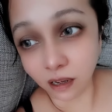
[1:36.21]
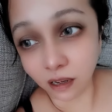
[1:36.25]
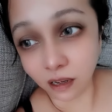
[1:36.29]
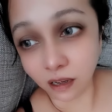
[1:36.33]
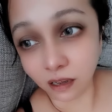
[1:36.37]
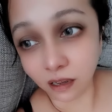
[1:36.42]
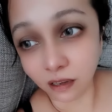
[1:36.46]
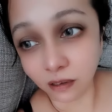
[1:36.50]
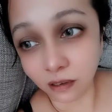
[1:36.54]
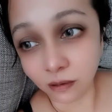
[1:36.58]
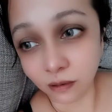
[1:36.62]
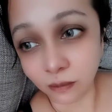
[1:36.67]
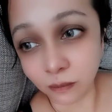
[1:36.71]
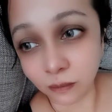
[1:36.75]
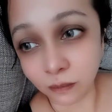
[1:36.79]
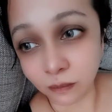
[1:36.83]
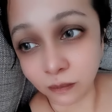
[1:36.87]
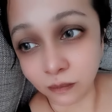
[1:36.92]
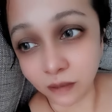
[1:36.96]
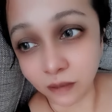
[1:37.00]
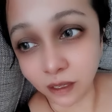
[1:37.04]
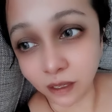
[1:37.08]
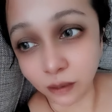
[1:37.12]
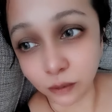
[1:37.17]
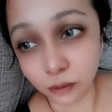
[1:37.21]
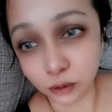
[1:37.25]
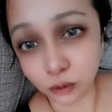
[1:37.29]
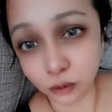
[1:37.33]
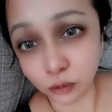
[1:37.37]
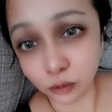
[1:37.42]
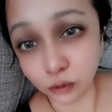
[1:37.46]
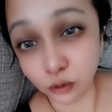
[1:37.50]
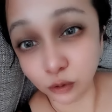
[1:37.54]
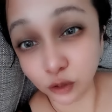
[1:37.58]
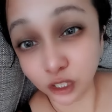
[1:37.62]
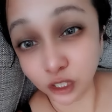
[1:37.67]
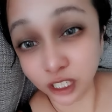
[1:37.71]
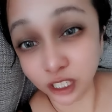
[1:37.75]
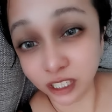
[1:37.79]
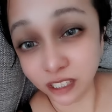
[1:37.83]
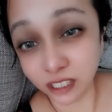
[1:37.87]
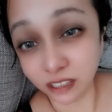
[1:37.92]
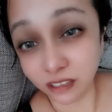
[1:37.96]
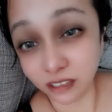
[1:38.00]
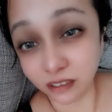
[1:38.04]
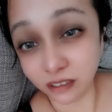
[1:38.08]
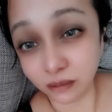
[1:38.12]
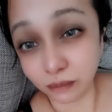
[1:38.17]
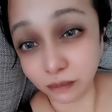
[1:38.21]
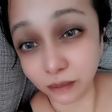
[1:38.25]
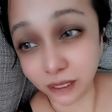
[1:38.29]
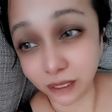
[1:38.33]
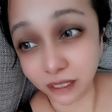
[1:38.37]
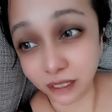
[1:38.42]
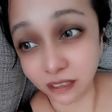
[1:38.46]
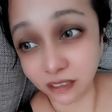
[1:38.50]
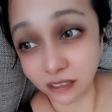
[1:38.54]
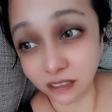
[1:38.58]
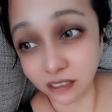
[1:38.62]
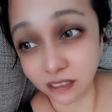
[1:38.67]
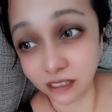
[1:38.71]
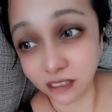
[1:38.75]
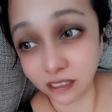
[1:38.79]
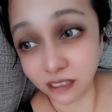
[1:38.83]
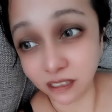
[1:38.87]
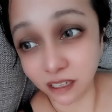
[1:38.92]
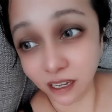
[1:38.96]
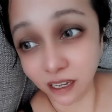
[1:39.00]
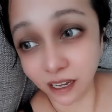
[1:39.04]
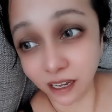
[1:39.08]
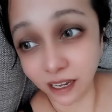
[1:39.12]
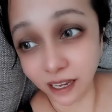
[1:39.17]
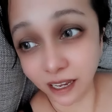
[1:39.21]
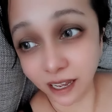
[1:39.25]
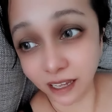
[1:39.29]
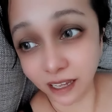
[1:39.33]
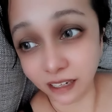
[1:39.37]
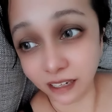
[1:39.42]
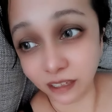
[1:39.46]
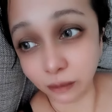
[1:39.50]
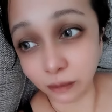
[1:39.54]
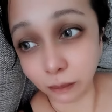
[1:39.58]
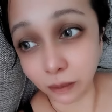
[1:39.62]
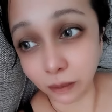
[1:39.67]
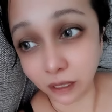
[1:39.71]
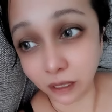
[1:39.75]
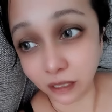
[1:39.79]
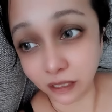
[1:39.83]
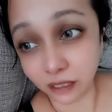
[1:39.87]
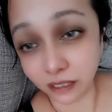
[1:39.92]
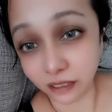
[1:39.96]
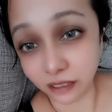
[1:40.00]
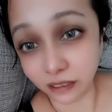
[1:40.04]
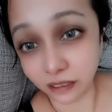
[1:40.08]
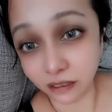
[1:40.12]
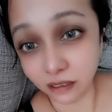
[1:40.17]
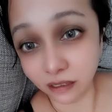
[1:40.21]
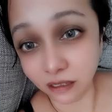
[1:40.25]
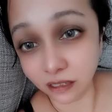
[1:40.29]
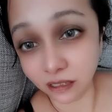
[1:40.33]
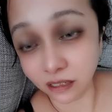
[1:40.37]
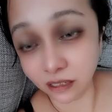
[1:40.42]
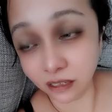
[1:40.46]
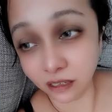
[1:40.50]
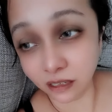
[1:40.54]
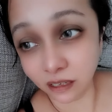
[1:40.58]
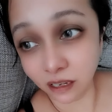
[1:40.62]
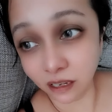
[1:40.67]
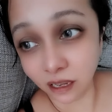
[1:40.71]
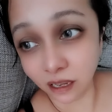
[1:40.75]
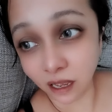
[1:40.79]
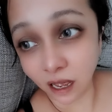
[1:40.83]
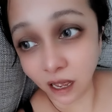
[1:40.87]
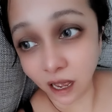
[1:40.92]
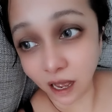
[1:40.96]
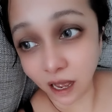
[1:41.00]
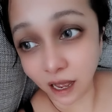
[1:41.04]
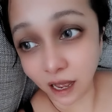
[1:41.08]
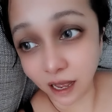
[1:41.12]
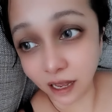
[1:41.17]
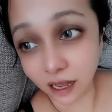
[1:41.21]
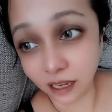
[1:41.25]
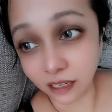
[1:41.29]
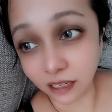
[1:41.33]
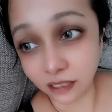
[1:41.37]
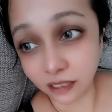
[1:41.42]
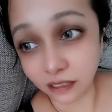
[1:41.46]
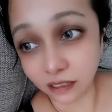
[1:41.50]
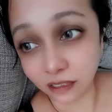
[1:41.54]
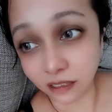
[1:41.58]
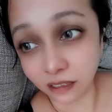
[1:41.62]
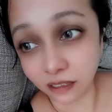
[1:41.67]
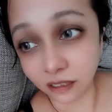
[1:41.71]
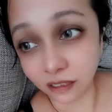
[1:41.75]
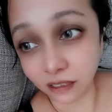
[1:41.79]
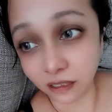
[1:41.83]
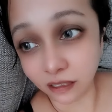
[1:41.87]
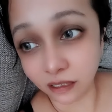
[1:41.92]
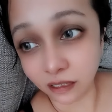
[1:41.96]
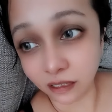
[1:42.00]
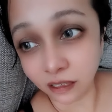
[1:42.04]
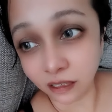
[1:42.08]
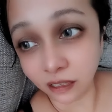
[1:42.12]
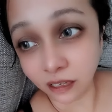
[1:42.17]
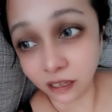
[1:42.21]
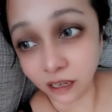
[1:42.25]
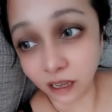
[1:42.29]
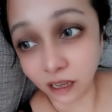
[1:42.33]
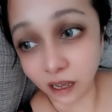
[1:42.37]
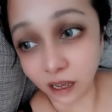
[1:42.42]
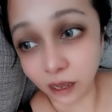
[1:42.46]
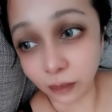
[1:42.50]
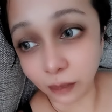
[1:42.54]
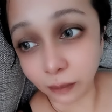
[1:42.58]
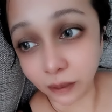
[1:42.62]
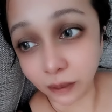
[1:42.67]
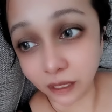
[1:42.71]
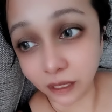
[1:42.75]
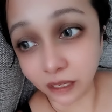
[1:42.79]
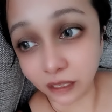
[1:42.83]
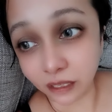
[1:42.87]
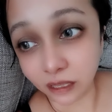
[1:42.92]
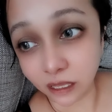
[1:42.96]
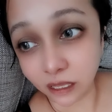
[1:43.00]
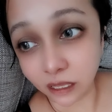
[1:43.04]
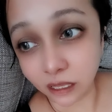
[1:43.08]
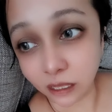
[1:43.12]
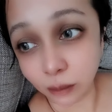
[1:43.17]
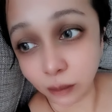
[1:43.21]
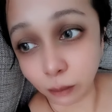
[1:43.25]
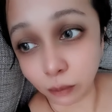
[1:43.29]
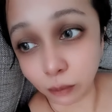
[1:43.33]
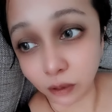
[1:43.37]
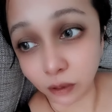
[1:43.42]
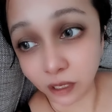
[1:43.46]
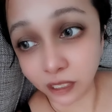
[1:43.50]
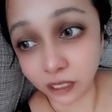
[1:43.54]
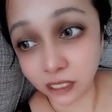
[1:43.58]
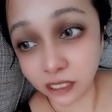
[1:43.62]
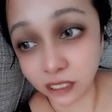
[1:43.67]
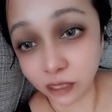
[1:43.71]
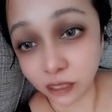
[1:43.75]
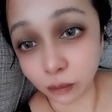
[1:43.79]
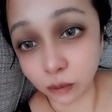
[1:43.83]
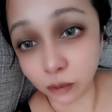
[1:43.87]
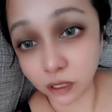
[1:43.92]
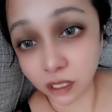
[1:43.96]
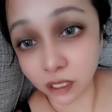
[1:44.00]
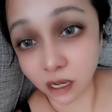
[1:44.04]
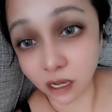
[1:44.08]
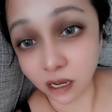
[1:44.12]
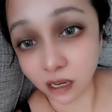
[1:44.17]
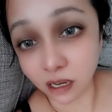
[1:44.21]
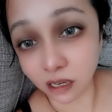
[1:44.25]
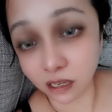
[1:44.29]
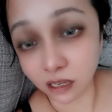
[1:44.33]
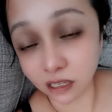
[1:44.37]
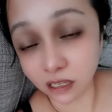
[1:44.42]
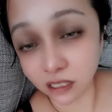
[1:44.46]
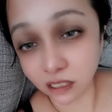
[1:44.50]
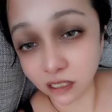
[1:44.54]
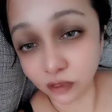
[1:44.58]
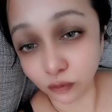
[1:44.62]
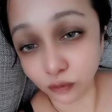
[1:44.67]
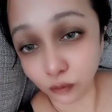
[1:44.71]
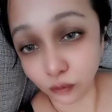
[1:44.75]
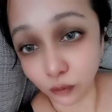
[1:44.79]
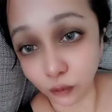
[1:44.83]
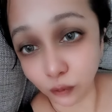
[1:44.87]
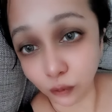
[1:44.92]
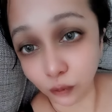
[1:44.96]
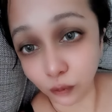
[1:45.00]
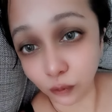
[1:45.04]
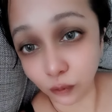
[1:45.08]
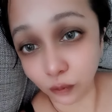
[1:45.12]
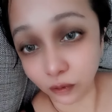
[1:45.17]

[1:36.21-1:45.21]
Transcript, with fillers: um, I was also cheated because I hadn't bargained and I paid the price that was asked for,